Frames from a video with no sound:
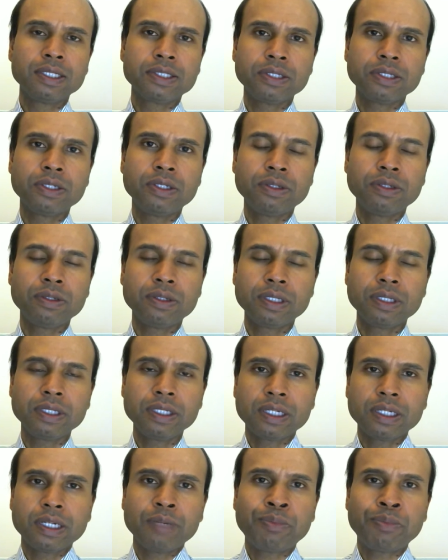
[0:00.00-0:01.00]
So
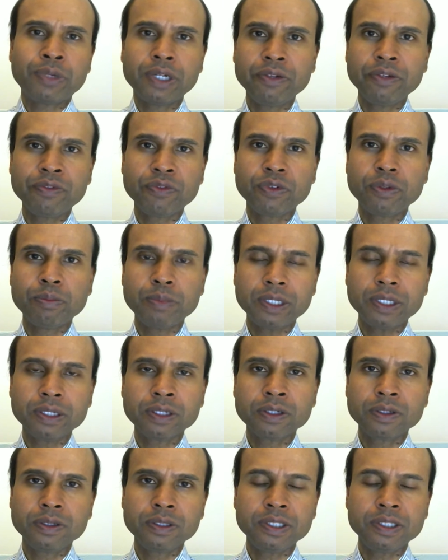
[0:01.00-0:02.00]
I pray for a
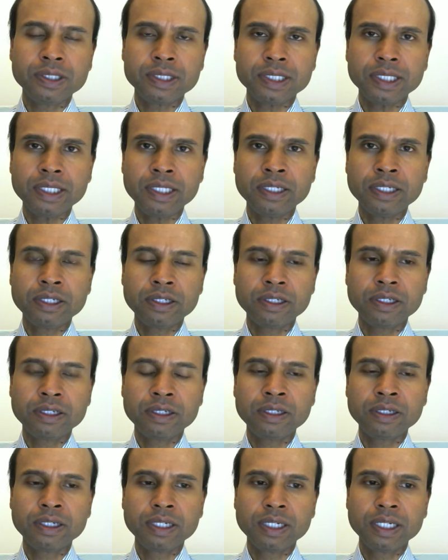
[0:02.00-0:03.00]
miracle to see
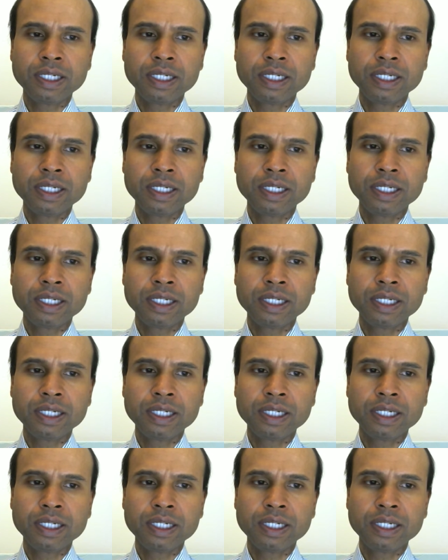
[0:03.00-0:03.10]
her